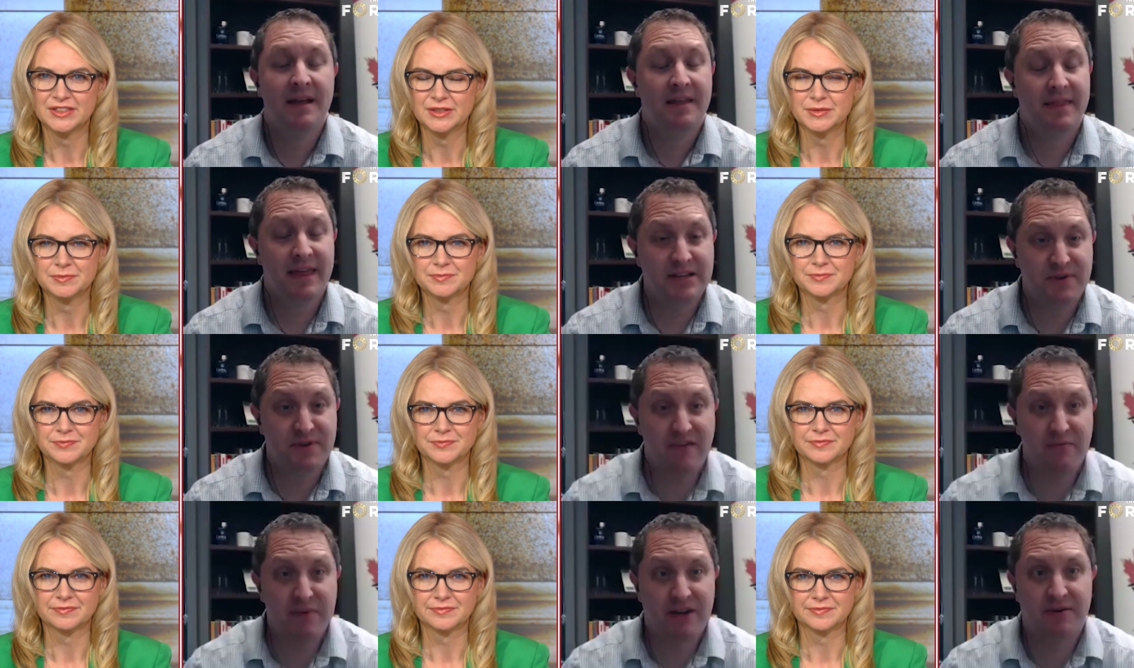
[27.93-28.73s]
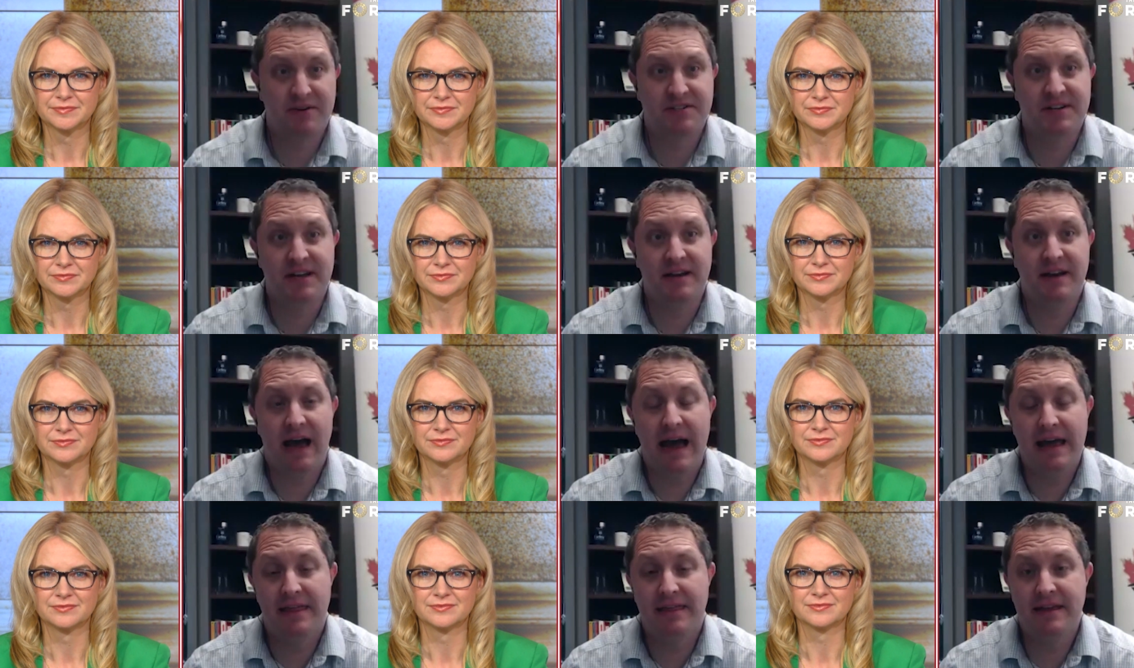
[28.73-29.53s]
Speaker 1: Thanks for having me, Christine.
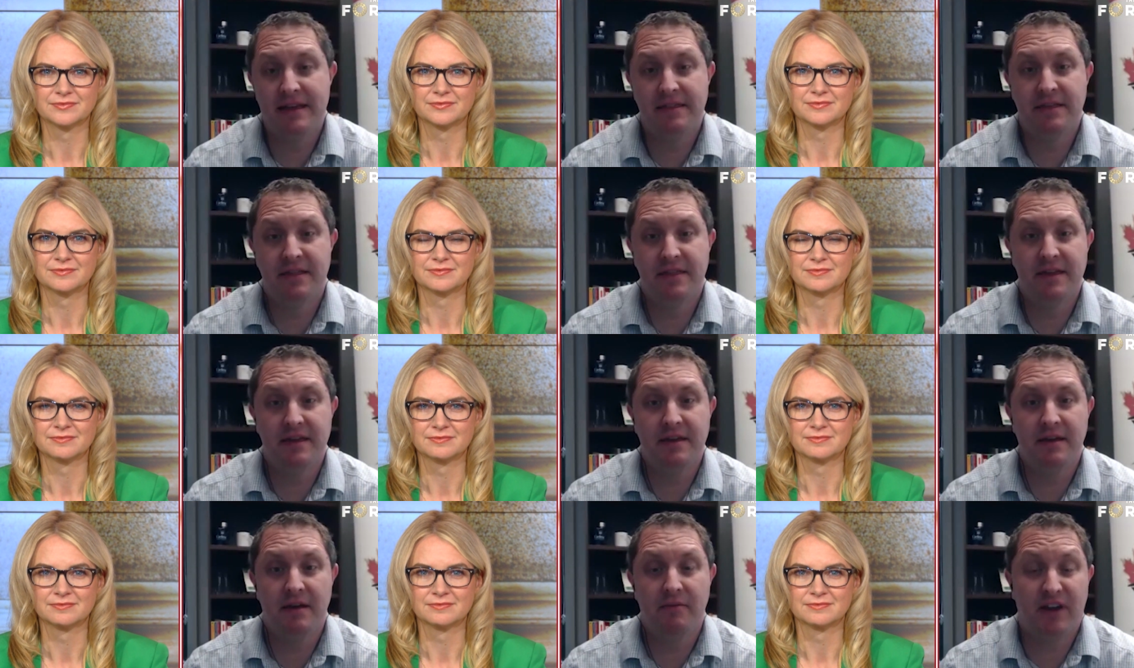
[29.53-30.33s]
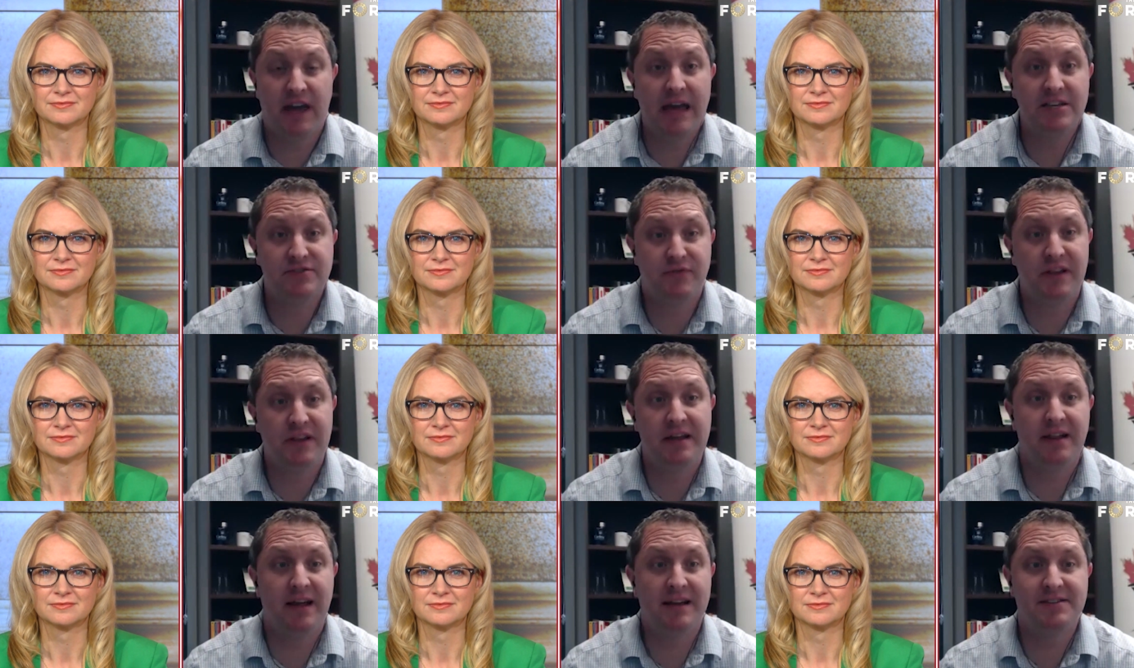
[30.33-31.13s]
I think that the case for
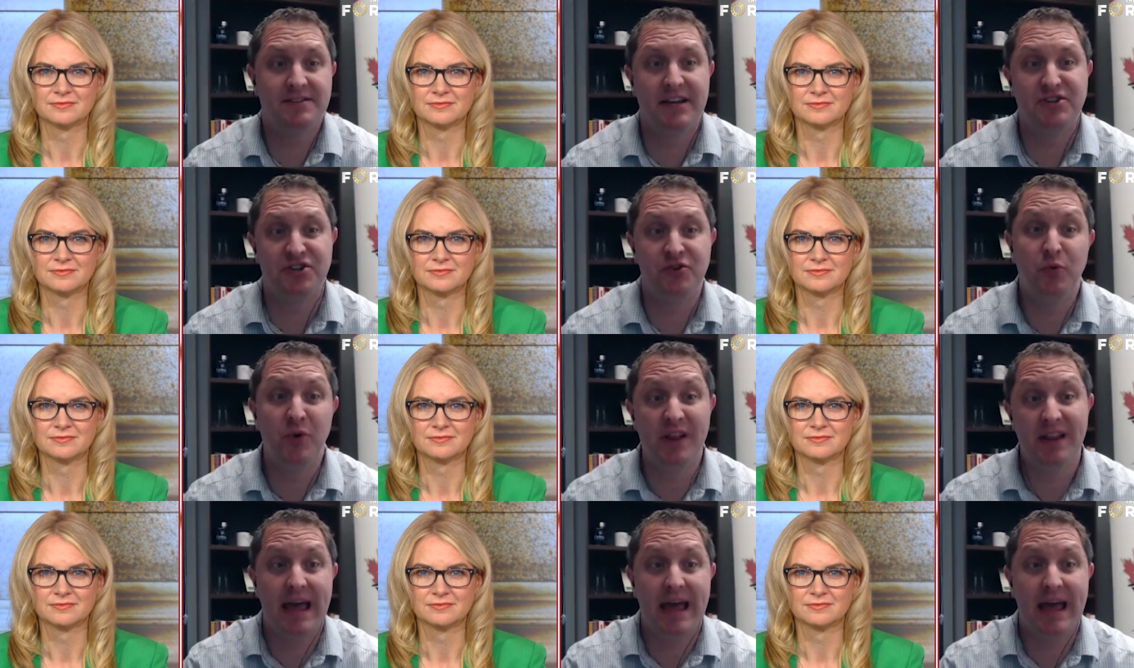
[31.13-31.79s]
legalization really